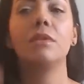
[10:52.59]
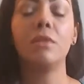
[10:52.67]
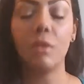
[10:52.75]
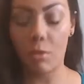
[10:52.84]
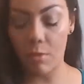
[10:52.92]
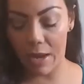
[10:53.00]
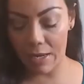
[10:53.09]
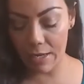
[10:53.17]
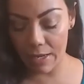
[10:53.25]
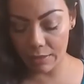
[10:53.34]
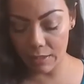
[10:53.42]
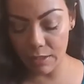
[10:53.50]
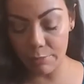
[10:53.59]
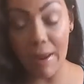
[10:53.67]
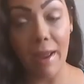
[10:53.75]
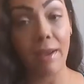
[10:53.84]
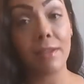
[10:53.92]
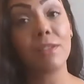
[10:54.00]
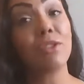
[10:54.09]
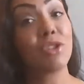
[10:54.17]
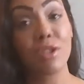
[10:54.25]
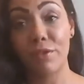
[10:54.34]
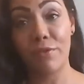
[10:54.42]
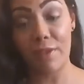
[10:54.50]
So I like these bags
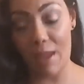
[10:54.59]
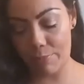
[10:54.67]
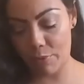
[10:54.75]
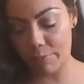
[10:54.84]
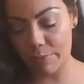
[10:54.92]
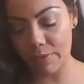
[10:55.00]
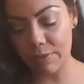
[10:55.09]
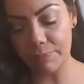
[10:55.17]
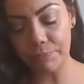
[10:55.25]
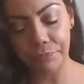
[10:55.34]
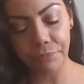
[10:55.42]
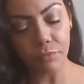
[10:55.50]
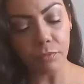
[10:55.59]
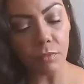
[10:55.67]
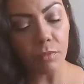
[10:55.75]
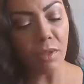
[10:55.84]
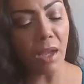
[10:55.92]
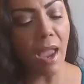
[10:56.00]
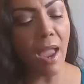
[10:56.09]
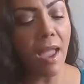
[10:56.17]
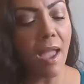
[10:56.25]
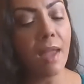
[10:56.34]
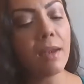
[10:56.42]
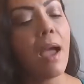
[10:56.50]
just for that purpose.
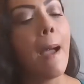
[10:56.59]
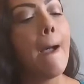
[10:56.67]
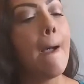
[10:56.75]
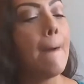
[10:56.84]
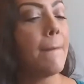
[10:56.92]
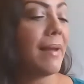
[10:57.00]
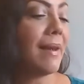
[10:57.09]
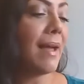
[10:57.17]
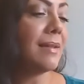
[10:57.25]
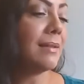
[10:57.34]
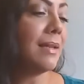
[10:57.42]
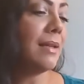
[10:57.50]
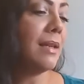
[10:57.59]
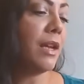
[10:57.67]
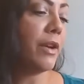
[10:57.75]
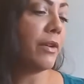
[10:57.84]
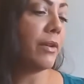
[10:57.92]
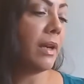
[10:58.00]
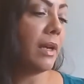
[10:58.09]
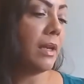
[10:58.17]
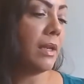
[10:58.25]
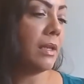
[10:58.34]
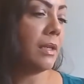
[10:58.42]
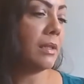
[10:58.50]
And my last thing here
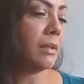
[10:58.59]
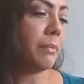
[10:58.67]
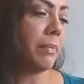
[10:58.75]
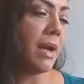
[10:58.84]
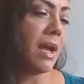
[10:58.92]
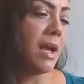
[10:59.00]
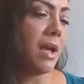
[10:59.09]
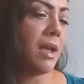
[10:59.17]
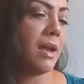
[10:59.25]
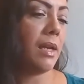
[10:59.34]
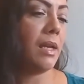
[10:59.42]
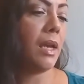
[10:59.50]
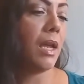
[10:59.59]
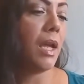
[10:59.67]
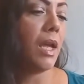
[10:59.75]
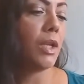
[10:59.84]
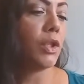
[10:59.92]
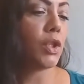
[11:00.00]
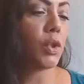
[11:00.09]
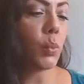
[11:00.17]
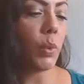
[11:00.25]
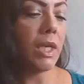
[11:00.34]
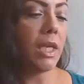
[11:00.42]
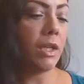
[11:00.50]
is by
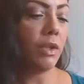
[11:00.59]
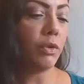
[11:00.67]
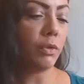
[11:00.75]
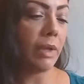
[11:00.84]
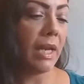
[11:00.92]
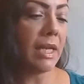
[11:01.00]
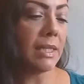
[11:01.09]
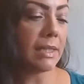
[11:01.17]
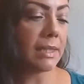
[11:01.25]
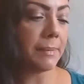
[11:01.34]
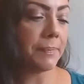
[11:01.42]
Sweet Grace.